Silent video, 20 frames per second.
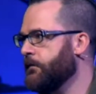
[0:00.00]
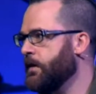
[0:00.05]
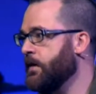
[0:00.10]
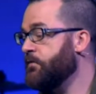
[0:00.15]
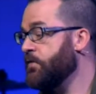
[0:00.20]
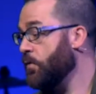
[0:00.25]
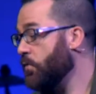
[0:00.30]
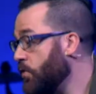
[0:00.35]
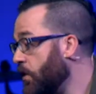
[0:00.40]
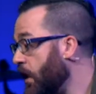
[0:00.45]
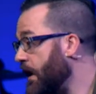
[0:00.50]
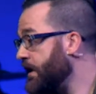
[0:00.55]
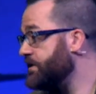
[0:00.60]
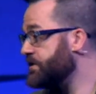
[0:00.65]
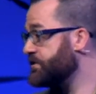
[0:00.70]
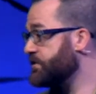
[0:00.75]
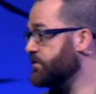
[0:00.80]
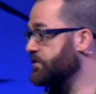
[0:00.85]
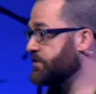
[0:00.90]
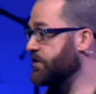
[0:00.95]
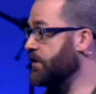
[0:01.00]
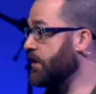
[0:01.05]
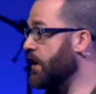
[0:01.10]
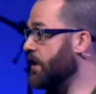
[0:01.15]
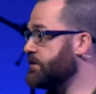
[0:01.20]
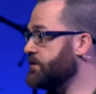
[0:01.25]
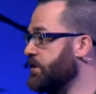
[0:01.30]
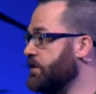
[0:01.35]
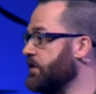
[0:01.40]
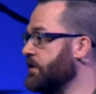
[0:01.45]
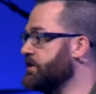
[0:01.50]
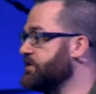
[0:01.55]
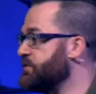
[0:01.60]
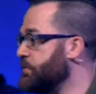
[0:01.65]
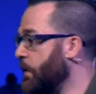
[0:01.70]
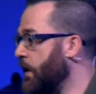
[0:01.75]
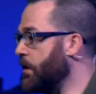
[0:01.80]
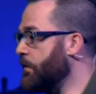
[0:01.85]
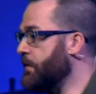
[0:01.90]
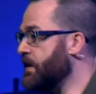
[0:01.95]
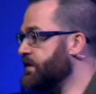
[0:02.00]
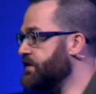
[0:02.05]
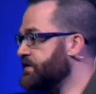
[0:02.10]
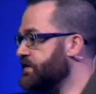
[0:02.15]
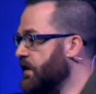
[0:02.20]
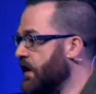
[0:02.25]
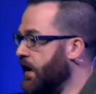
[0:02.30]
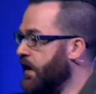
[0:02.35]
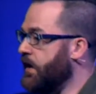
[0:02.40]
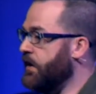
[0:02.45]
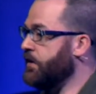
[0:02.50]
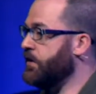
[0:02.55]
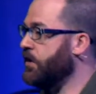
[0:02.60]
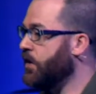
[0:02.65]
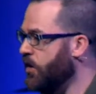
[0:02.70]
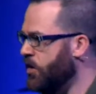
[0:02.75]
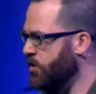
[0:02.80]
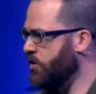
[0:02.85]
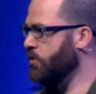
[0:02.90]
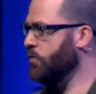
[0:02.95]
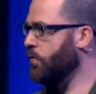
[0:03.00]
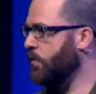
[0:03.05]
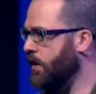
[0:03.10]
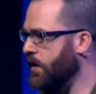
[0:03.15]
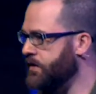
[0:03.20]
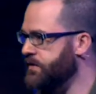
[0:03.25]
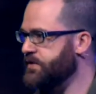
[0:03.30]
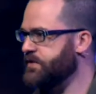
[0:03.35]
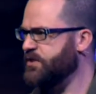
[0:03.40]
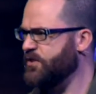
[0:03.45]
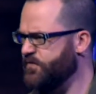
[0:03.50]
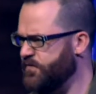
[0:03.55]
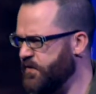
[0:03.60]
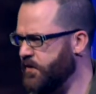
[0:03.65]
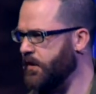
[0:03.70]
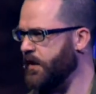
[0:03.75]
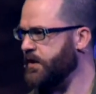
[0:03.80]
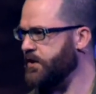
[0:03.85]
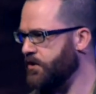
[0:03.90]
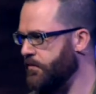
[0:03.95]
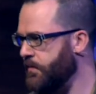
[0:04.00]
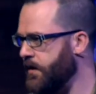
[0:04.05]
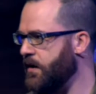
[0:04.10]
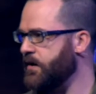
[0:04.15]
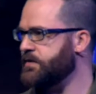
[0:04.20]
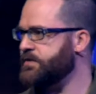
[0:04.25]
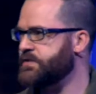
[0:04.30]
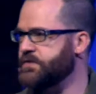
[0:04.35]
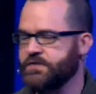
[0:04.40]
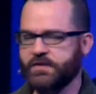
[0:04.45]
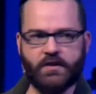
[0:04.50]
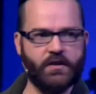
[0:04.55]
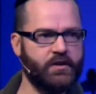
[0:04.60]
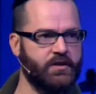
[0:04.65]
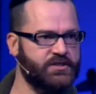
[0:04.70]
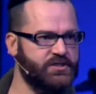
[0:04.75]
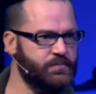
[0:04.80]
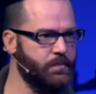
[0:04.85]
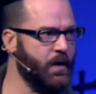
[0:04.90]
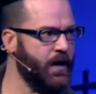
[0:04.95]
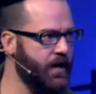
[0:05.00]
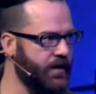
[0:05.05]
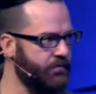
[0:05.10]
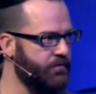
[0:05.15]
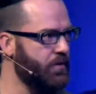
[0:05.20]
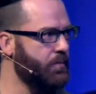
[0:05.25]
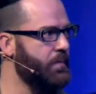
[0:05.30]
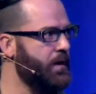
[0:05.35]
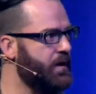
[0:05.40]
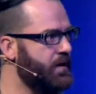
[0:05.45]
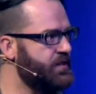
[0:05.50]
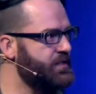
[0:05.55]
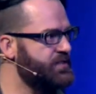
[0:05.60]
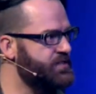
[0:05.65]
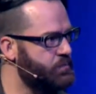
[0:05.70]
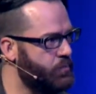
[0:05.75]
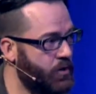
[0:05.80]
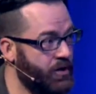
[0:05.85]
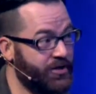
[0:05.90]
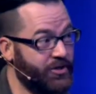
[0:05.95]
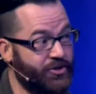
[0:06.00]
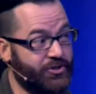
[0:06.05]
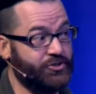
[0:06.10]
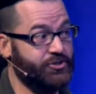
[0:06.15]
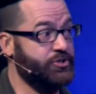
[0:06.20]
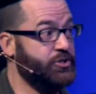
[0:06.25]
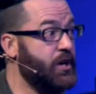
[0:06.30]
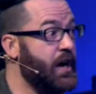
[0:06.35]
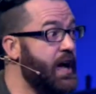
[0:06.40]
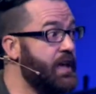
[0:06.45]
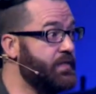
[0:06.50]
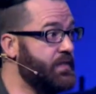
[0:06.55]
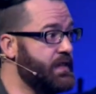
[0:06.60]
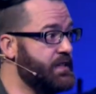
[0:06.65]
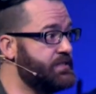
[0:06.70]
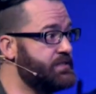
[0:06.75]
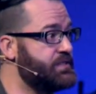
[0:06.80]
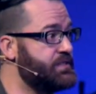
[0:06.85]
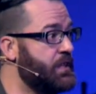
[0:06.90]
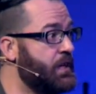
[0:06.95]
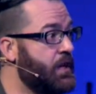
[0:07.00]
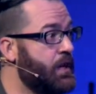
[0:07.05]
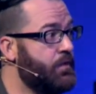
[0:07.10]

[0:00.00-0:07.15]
If you like sociological experiments and you want you feel like your marriage is in a good spot if you're married this morning, you could try this.